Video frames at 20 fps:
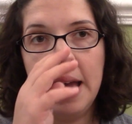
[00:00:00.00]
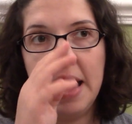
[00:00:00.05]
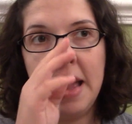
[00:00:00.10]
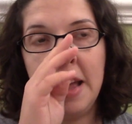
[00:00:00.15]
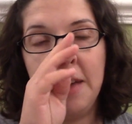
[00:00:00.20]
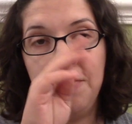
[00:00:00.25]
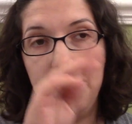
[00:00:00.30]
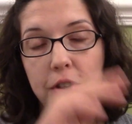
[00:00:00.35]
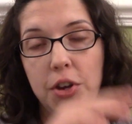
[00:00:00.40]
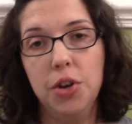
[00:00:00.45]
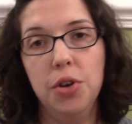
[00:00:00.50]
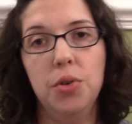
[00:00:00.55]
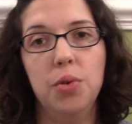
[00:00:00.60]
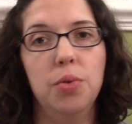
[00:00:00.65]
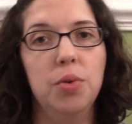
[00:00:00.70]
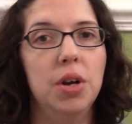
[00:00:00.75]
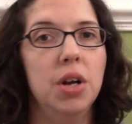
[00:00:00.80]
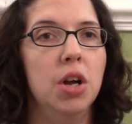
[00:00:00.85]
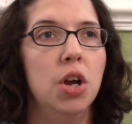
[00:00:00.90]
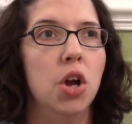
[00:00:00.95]
If
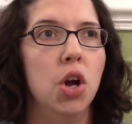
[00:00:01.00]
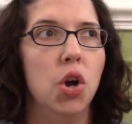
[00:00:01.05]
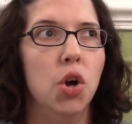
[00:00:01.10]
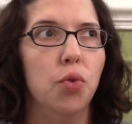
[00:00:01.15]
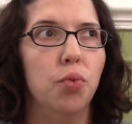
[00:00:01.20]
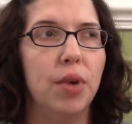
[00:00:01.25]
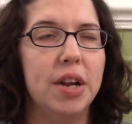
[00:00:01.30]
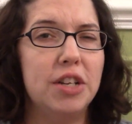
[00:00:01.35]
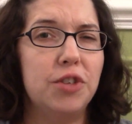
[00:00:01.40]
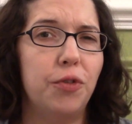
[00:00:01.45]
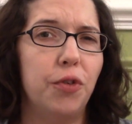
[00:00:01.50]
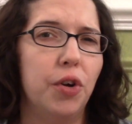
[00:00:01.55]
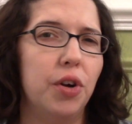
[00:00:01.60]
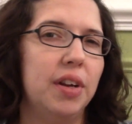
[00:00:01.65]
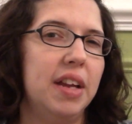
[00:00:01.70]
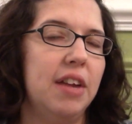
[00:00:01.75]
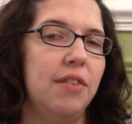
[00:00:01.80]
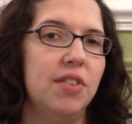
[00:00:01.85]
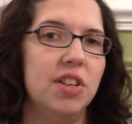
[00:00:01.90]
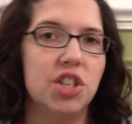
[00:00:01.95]
you reach
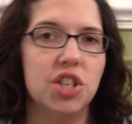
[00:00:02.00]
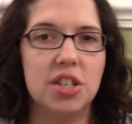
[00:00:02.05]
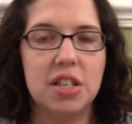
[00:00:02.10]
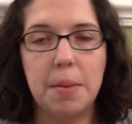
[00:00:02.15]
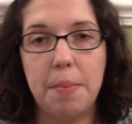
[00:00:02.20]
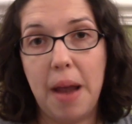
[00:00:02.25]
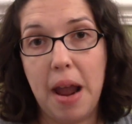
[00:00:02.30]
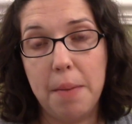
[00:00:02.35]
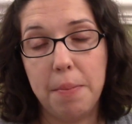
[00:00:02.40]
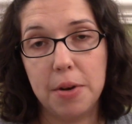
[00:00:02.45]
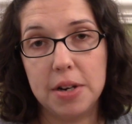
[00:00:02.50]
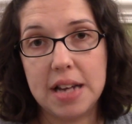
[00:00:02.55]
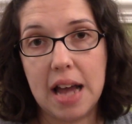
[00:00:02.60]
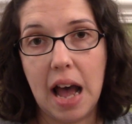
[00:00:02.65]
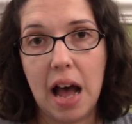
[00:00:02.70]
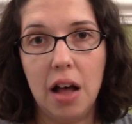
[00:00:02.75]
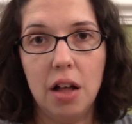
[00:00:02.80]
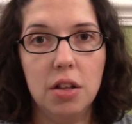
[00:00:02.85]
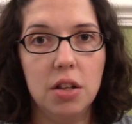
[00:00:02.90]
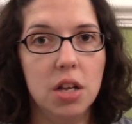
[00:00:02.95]
for even just a paper
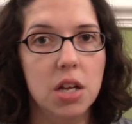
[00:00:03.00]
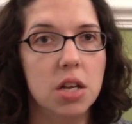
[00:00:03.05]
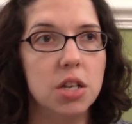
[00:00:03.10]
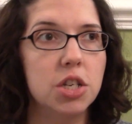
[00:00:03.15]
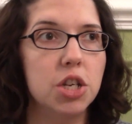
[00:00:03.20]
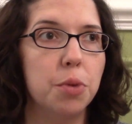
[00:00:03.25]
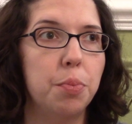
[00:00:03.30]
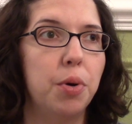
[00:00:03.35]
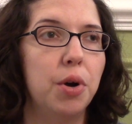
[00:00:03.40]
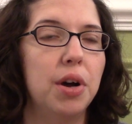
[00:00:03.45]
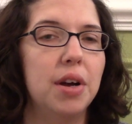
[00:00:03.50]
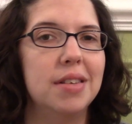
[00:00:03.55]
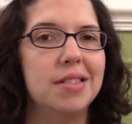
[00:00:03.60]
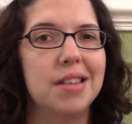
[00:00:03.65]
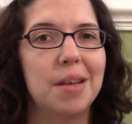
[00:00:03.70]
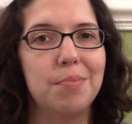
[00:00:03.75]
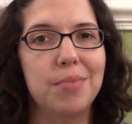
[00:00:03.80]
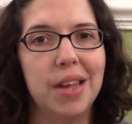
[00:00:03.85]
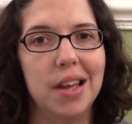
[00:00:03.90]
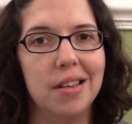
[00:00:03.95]
towel to put
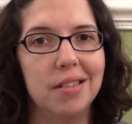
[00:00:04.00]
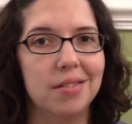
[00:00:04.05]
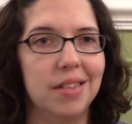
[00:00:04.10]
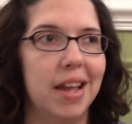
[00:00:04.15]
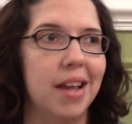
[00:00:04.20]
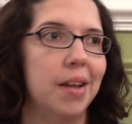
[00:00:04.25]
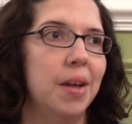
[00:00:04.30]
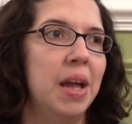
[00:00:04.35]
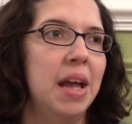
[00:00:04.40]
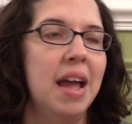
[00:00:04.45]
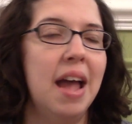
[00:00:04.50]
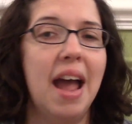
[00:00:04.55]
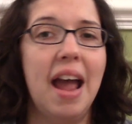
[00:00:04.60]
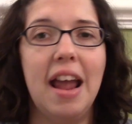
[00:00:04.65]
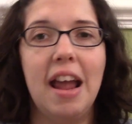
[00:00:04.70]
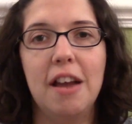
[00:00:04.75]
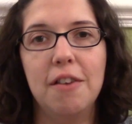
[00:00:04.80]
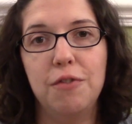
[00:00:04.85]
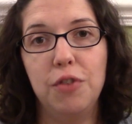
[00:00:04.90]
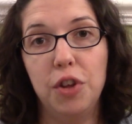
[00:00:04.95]
something like a
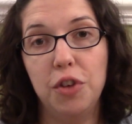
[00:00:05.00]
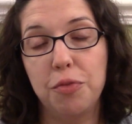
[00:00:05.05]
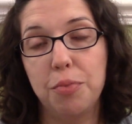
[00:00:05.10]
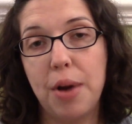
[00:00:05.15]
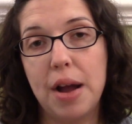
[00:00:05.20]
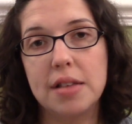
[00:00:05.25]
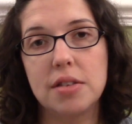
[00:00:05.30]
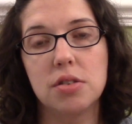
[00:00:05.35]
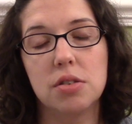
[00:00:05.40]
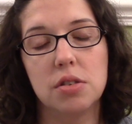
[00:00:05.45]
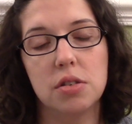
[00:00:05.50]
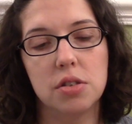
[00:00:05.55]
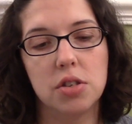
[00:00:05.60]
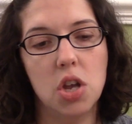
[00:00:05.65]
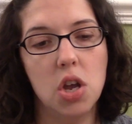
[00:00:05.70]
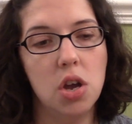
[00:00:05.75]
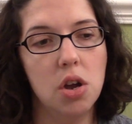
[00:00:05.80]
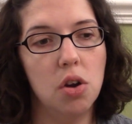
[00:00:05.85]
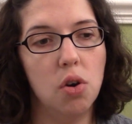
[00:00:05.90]
handful of pretzels,